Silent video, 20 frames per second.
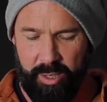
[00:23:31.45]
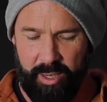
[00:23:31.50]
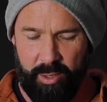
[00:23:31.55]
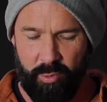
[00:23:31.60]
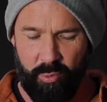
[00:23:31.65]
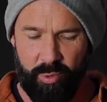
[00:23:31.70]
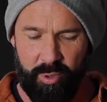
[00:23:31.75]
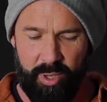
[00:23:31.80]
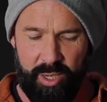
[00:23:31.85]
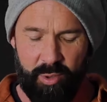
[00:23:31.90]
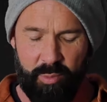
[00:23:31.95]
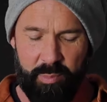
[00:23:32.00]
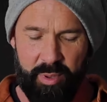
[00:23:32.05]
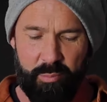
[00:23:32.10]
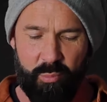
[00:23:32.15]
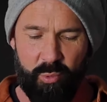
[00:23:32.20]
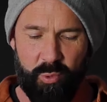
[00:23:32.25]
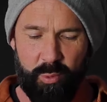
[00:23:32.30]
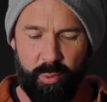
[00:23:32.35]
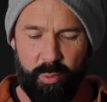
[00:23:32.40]
or a little bit
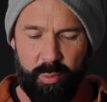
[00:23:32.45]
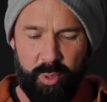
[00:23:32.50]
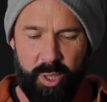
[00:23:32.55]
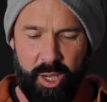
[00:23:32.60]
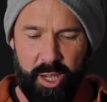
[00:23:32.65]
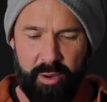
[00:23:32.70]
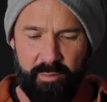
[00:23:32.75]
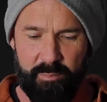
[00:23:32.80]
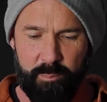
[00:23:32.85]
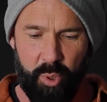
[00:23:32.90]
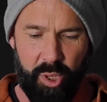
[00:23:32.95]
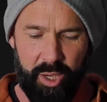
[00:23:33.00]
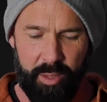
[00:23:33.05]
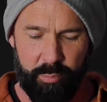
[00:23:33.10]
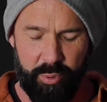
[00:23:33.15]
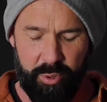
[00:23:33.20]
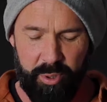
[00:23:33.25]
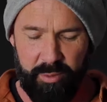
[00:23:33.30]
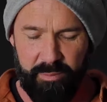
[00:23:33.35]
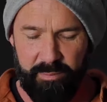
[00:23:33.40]
more kind of
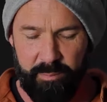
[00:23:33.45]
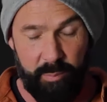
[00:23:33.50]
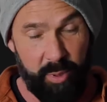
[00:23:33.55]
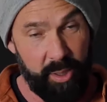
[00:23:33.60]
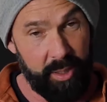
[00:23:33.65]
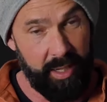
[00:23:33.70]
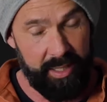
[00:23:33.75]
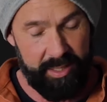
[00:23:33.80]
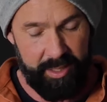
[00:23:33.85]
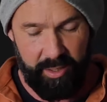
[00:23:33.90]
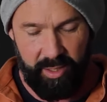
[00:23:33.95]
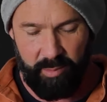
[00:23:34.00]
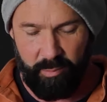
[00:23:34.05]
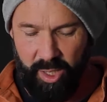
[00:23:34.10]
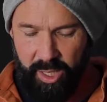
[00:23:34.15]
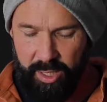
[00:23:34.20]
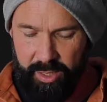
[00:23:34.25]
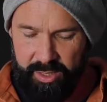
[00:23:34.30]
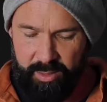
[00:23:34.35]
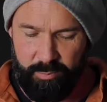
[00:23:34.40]
bulletproof. But that's only
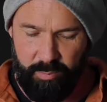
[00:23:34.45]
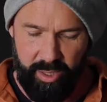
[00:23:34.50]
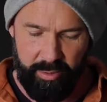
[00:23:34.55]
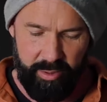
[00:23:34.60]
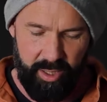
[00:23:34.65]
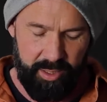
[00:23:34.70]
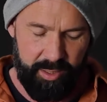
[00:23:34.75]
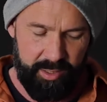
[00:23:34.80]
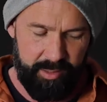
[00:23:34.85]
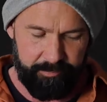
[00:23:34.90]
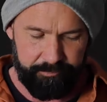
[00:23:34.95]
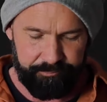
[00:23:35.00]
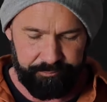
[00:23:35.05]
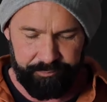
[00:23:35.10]
my experience.